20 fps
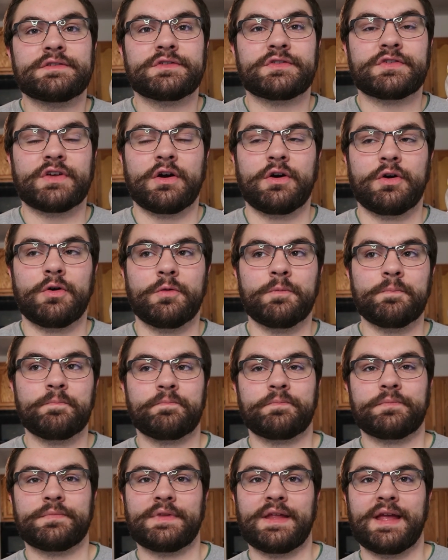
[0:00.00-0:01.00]
So
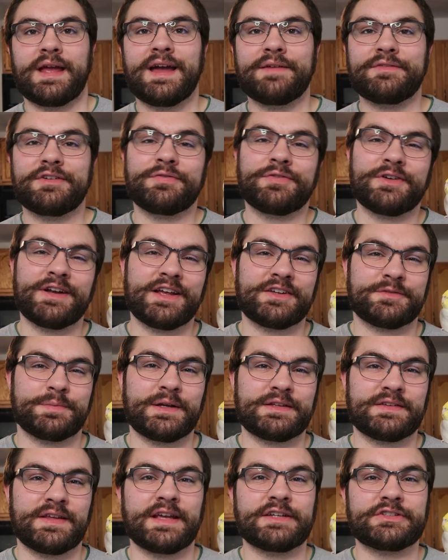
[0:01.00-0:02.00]
have different
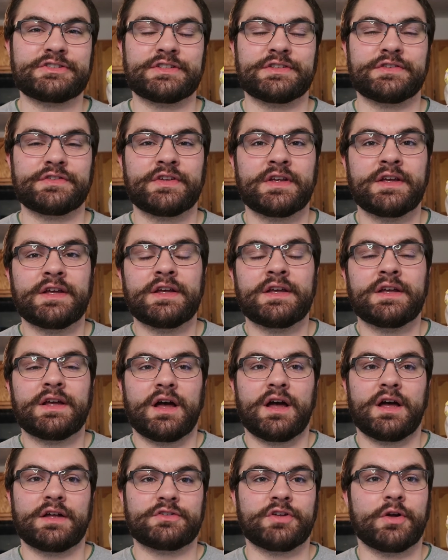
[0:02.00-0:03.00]
expectations.
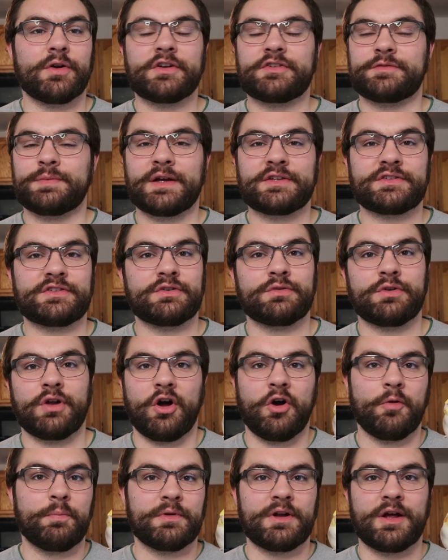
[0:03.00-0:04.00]
Don't expect you to
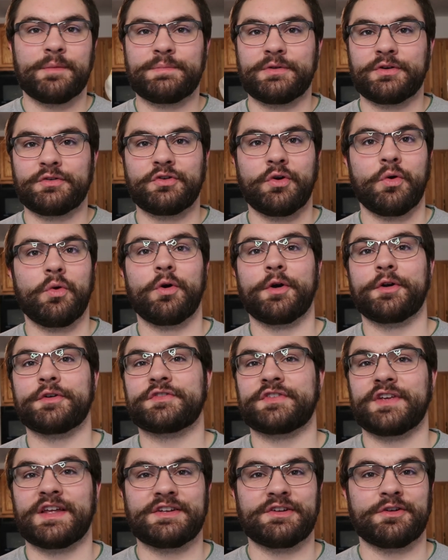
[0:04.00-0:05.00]
open up your
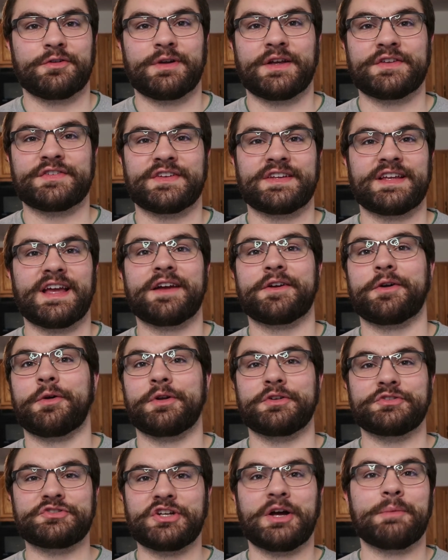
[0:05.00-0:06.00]
doors and your crested gecko
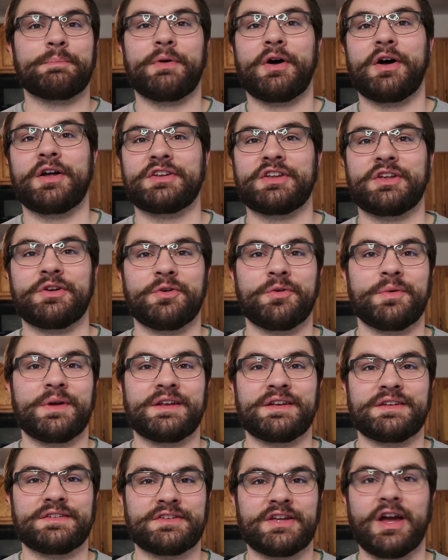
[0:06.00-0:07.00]
to jump on you
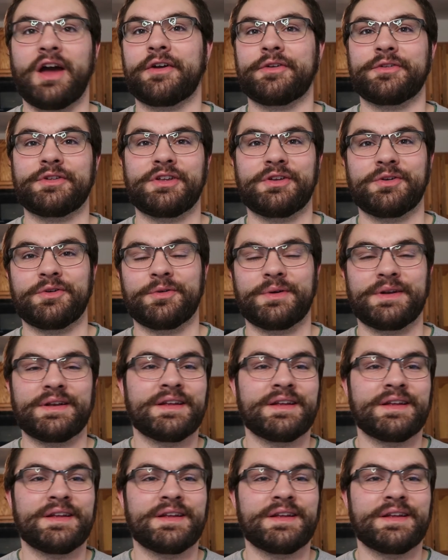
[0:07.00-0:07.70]
and cuddle you.